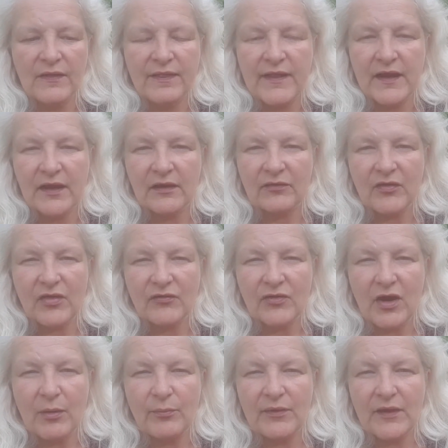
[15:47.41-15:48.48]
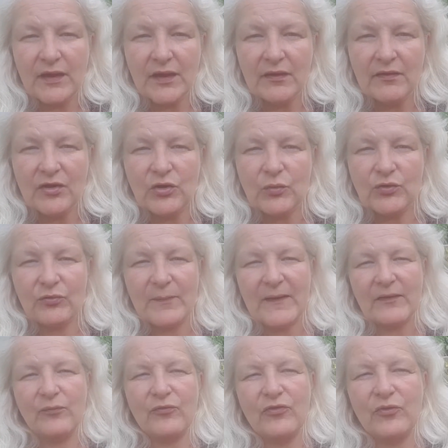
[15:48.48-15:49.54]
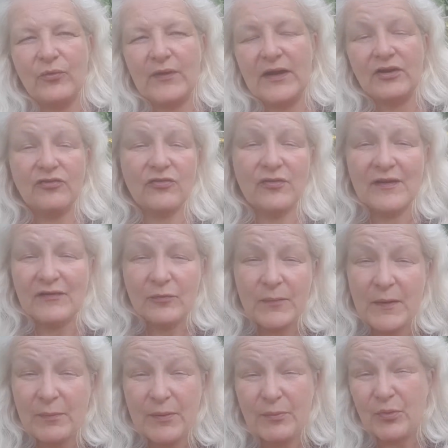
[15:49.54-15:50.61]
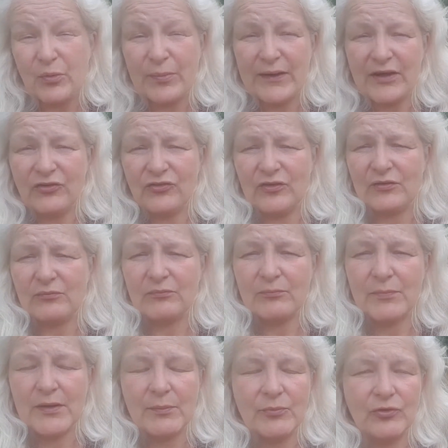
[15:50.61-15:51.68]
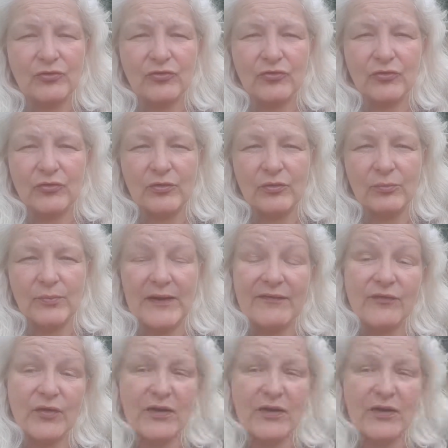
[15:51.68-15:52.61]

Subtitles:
things at the time of the year that you expect them to, and I just need to be a bit more patient, but I'm not sure. But let's